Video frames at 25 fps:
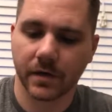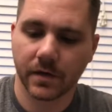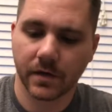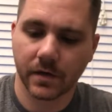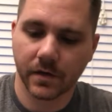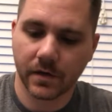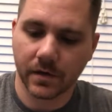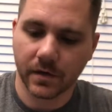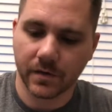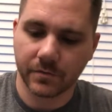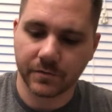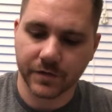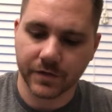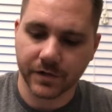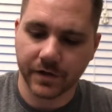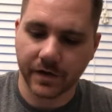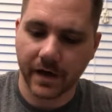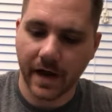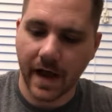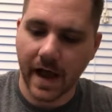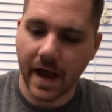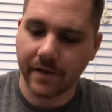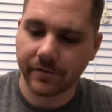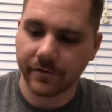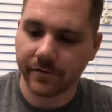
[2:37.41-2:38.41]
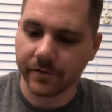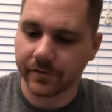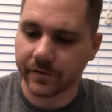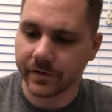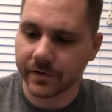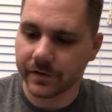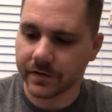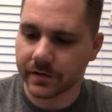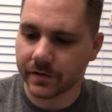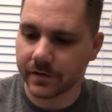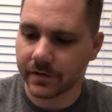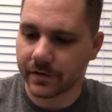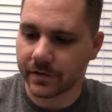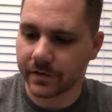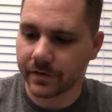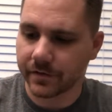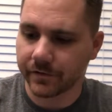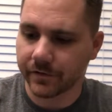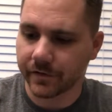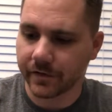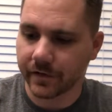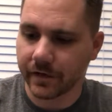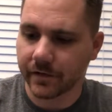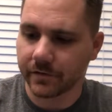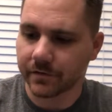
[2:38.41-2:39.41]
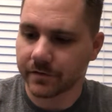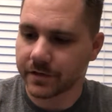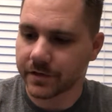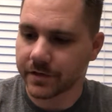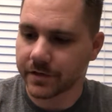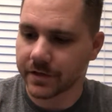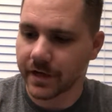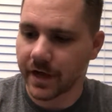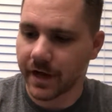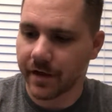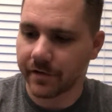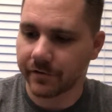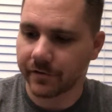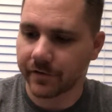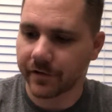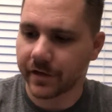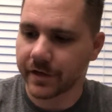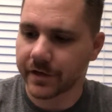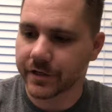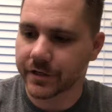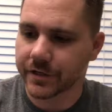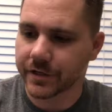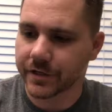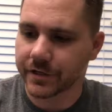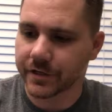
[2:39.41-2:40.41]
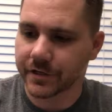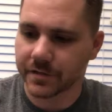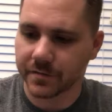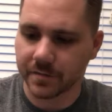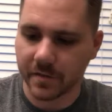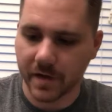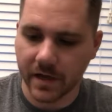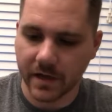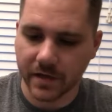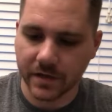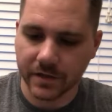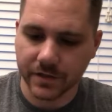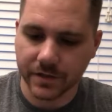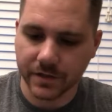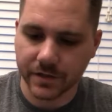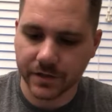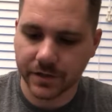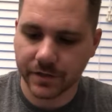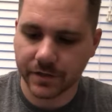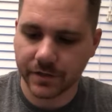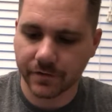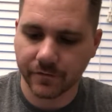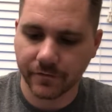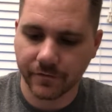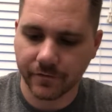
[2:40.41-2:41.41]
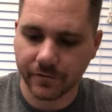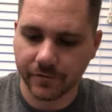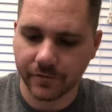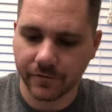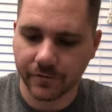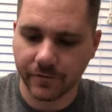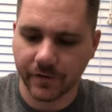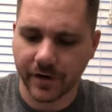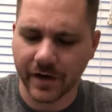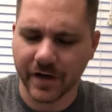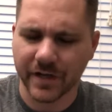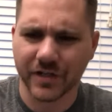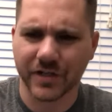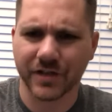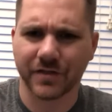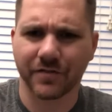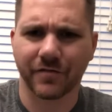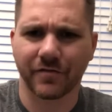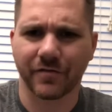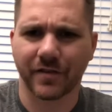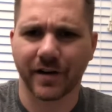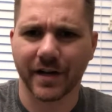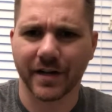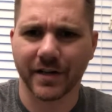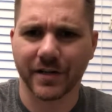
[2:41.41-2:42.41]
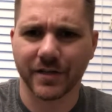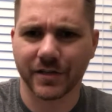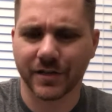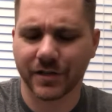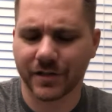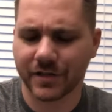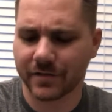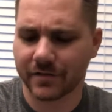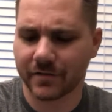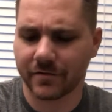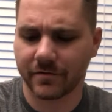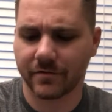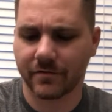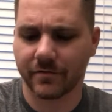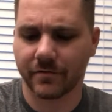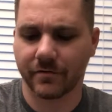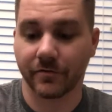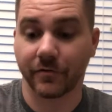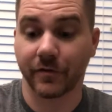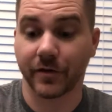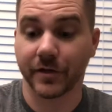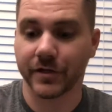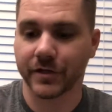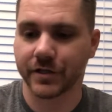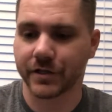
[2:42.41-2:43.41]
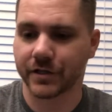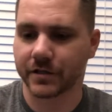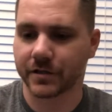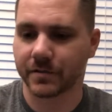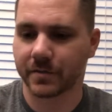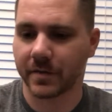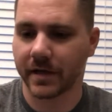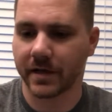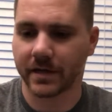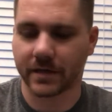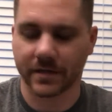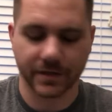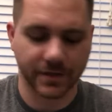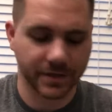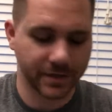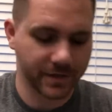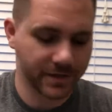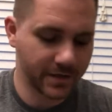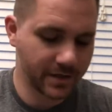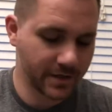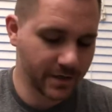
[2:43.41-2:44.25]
I'm sure half of it's in different languages. Yeah, French and Spanish. French and Spanish.